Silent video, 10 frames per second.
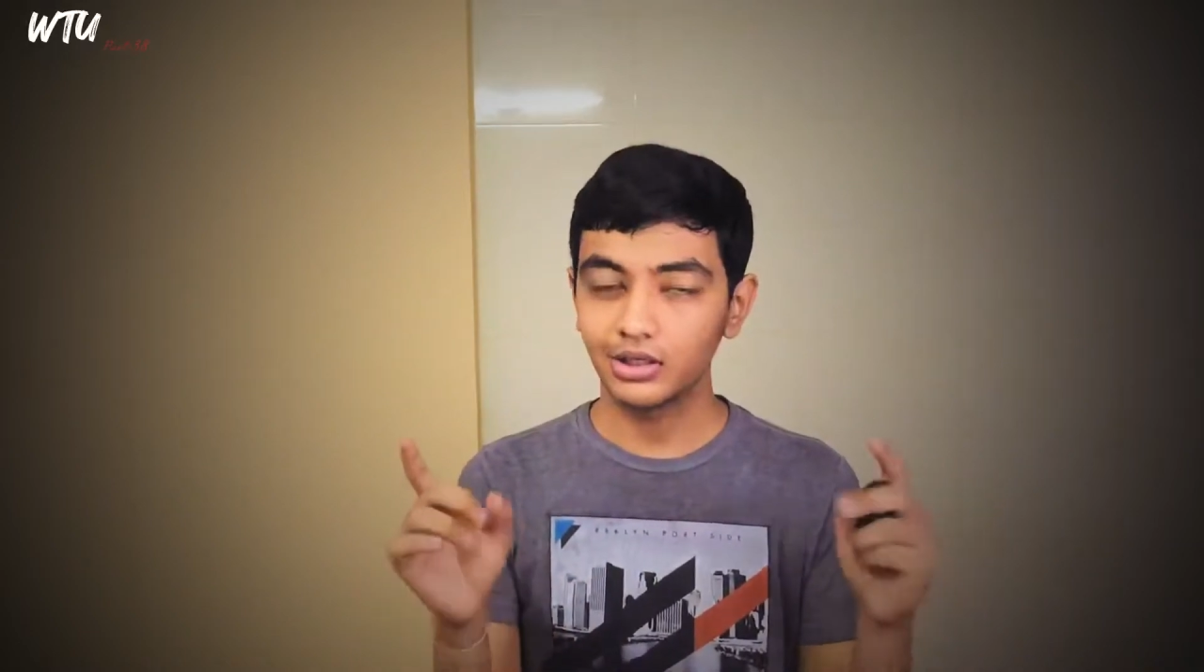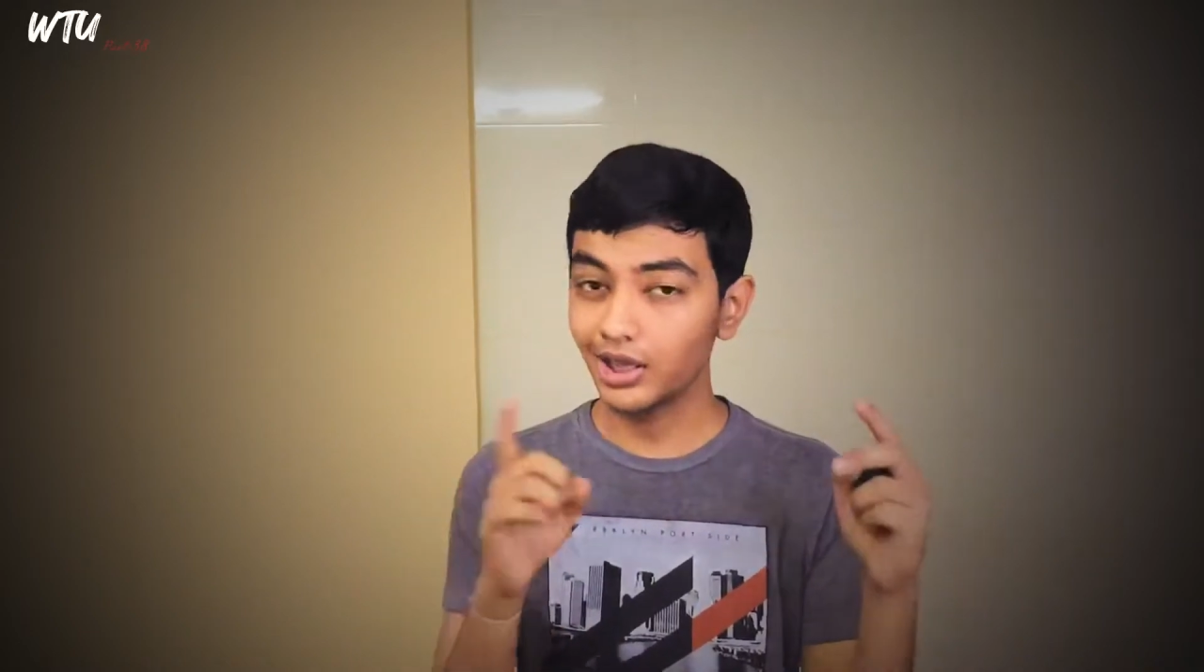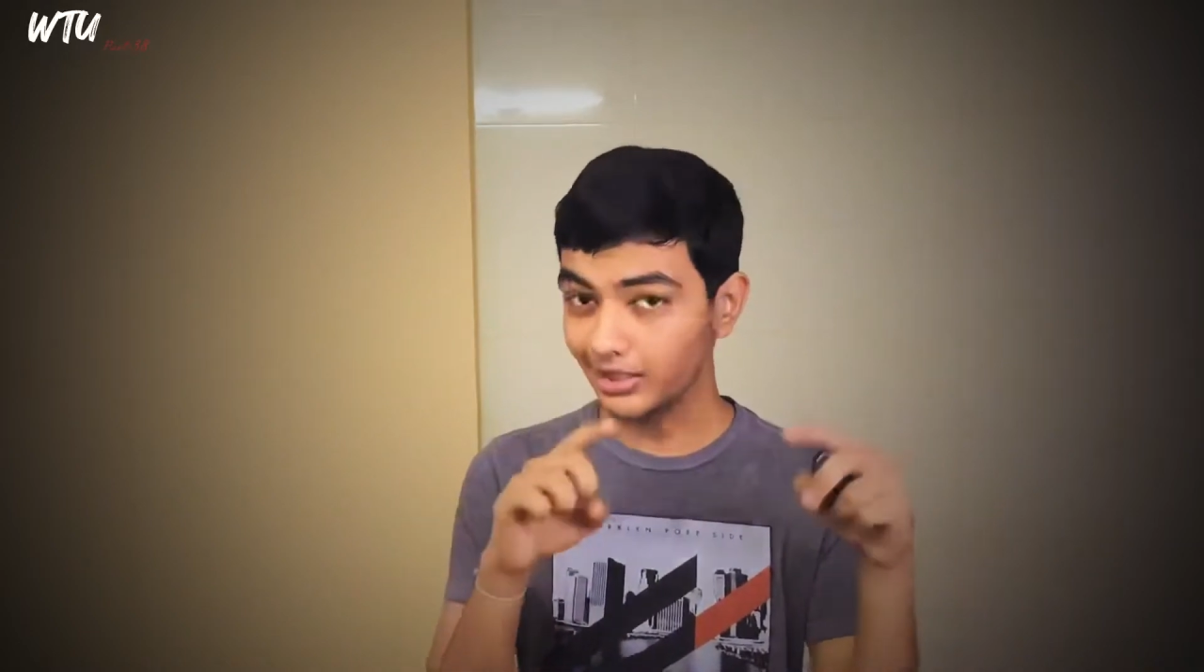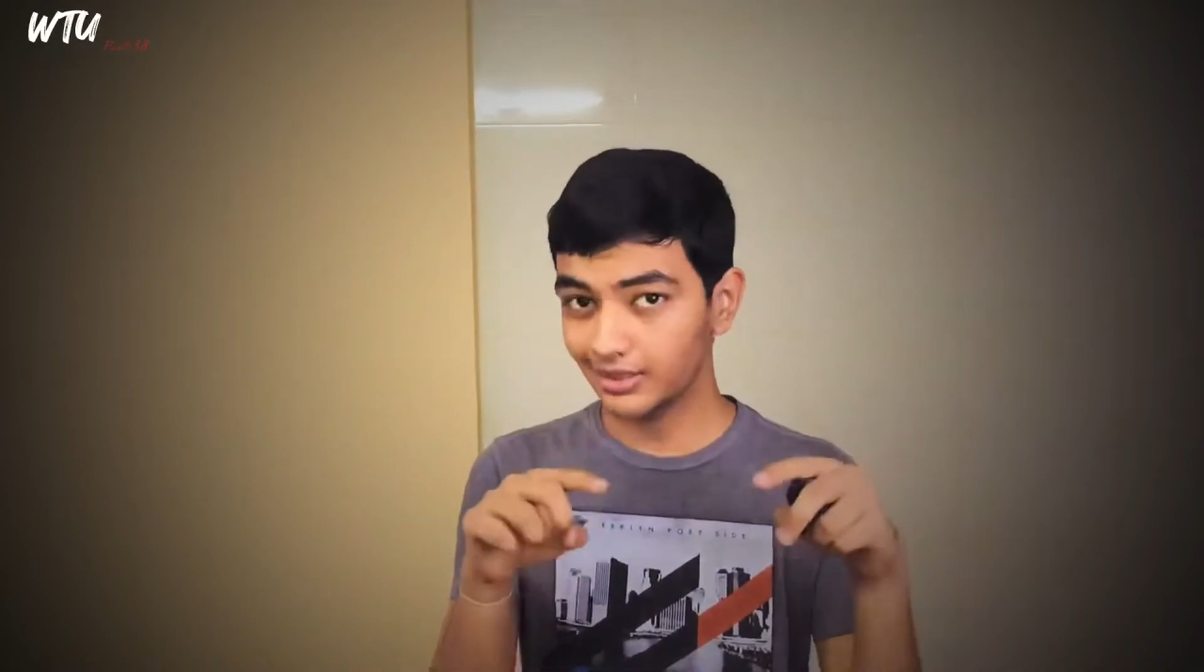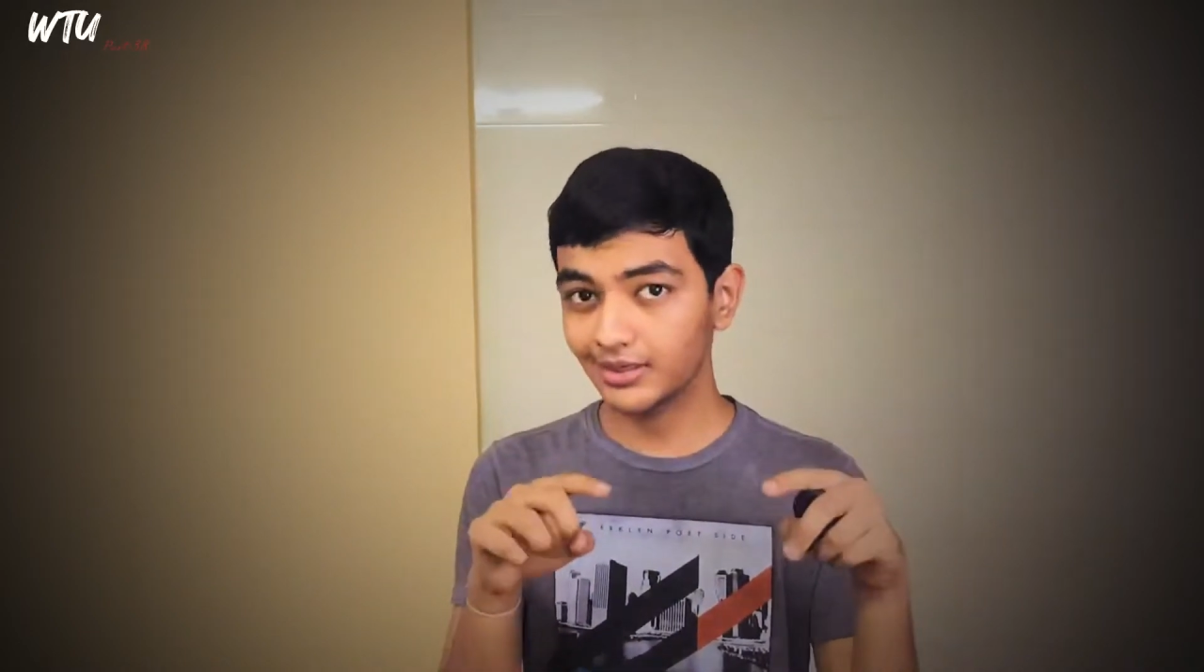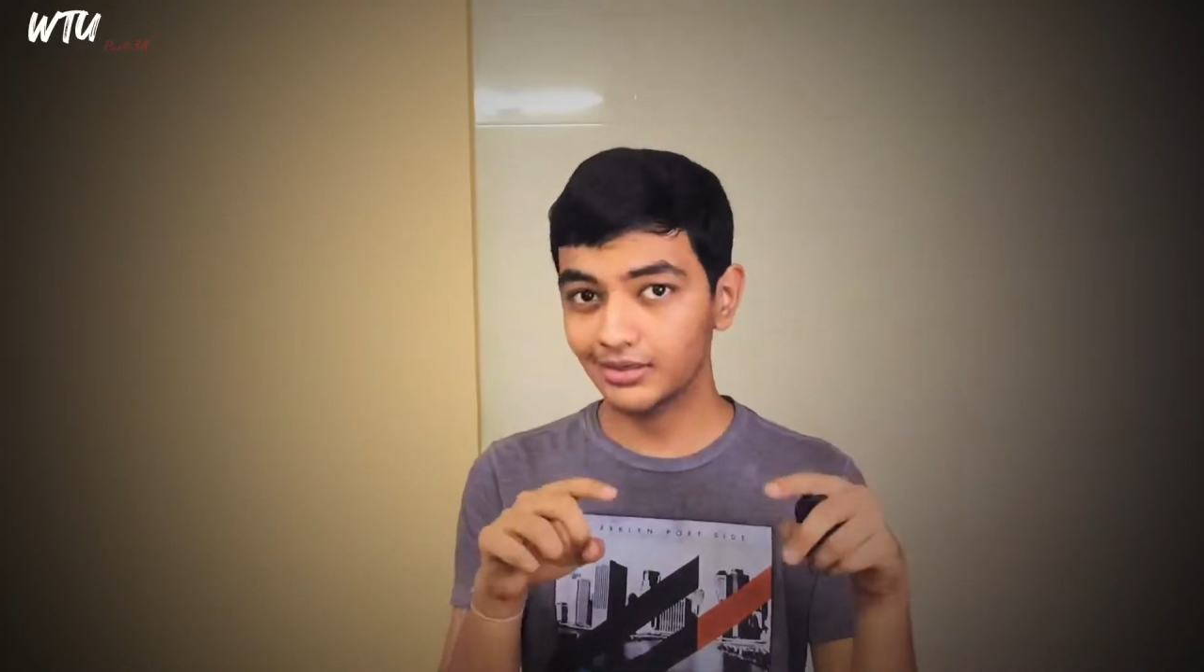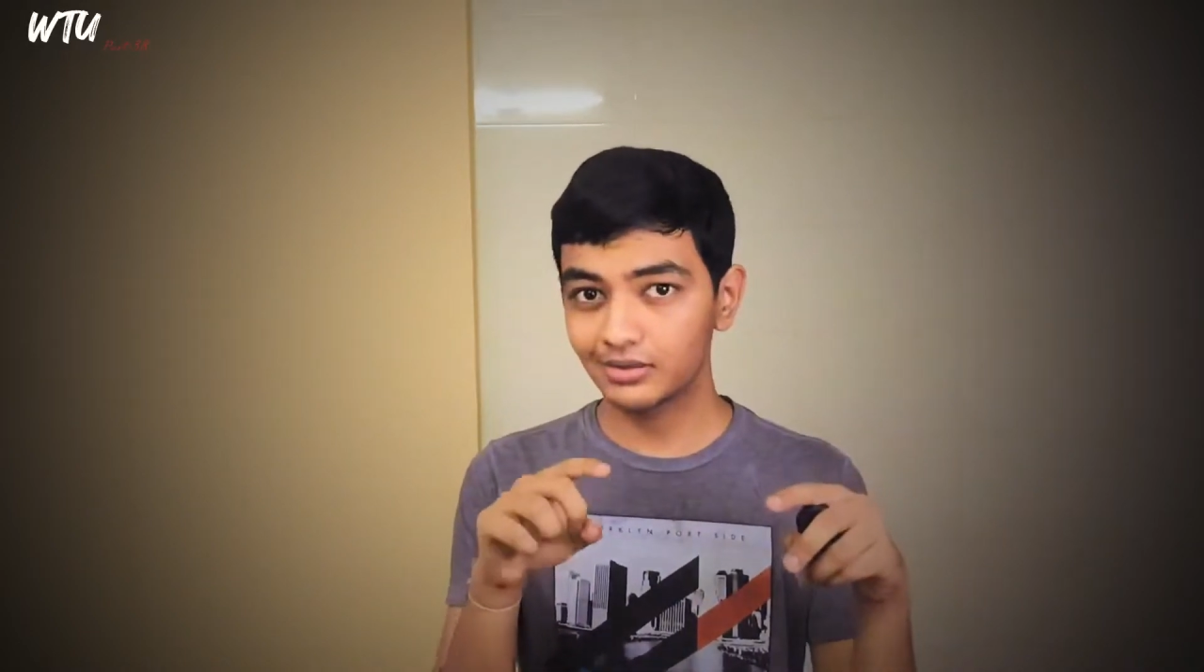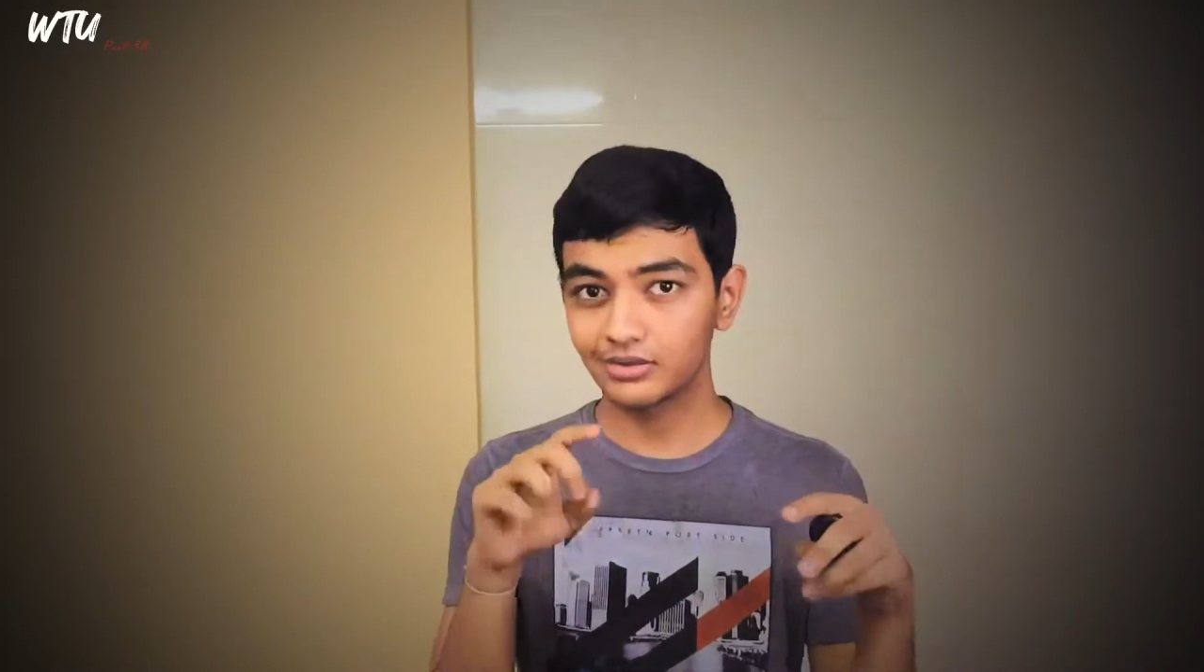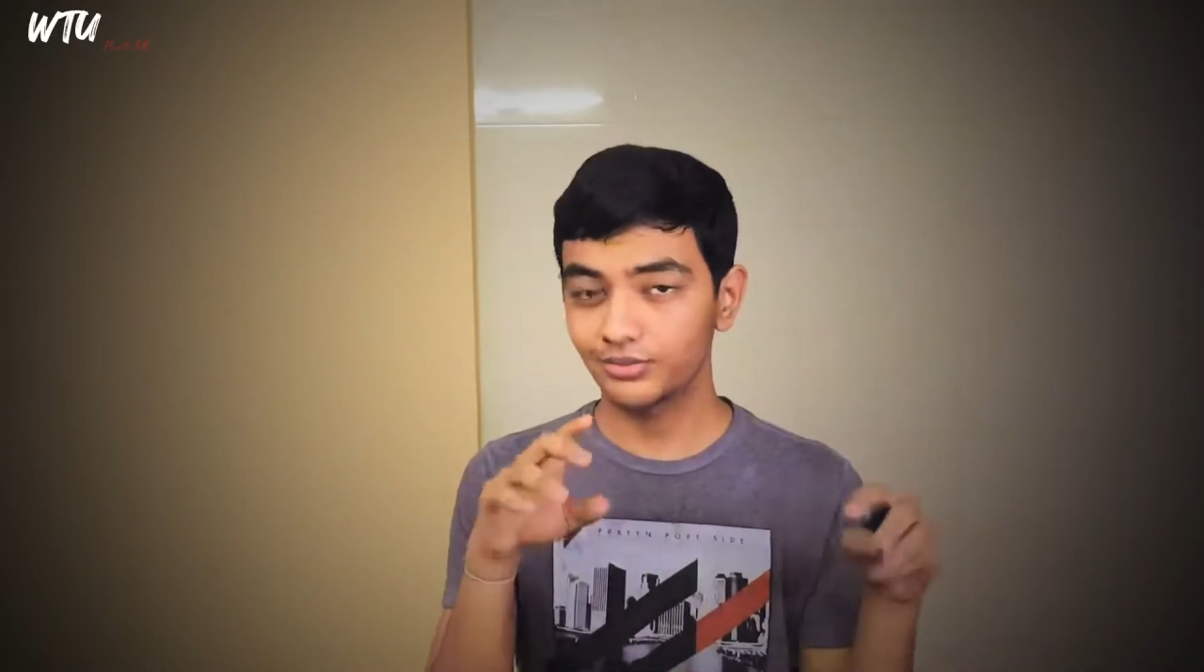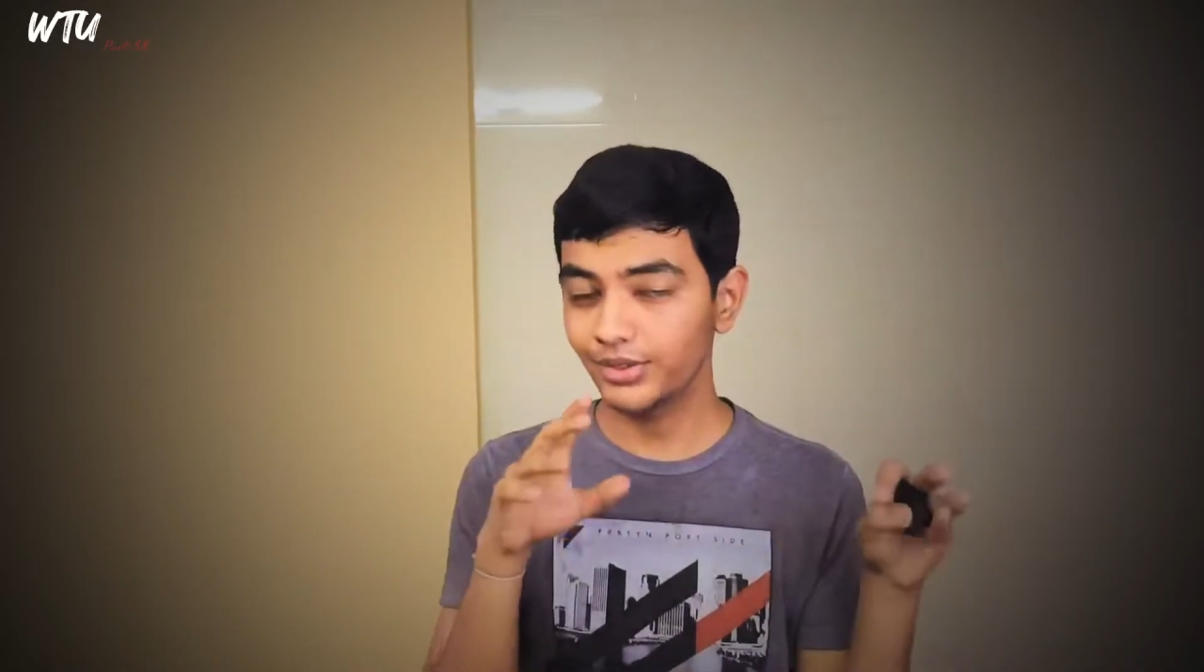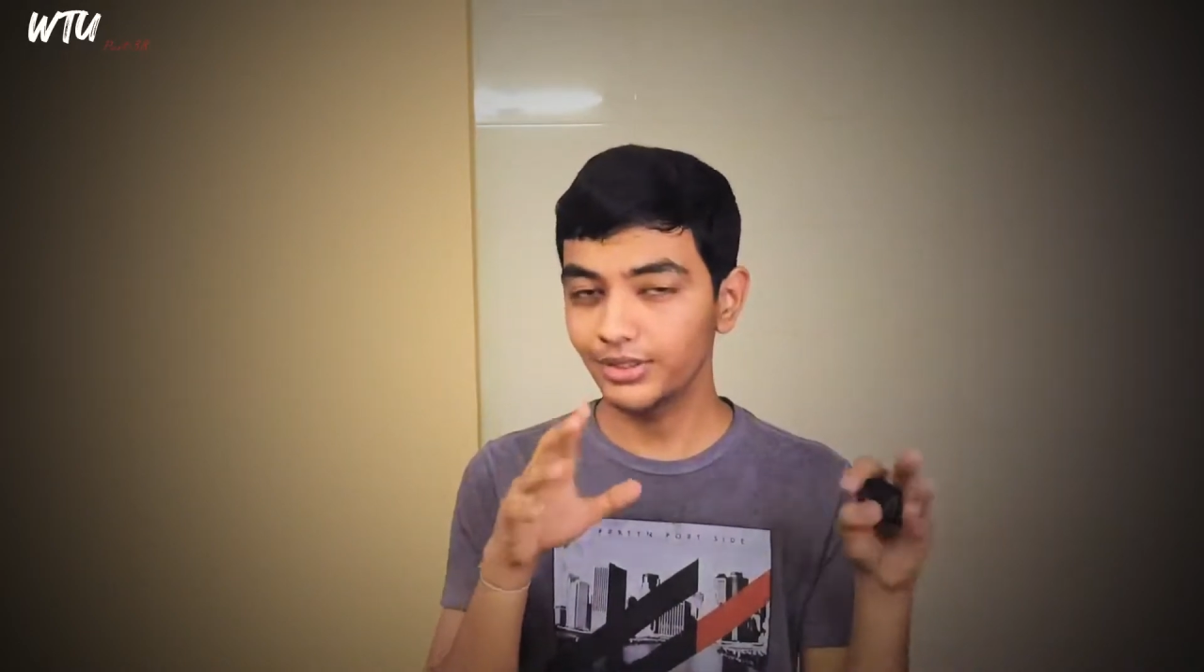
INR,